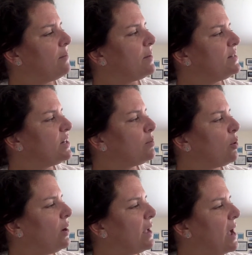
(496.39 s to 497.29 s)
My dear
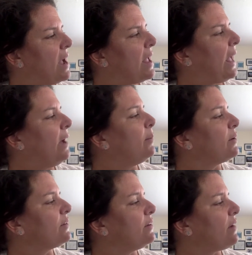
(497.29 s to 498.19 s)
boy, I am a
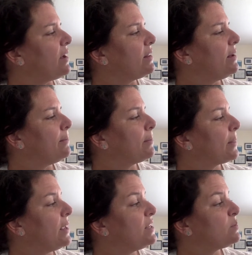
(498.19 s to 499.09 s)
real violin.
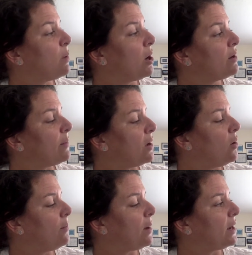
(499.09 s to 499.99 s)
It is part of my
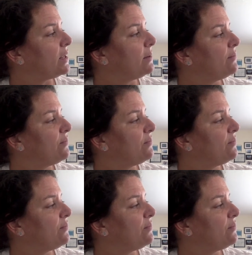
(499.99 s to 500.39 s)
own body.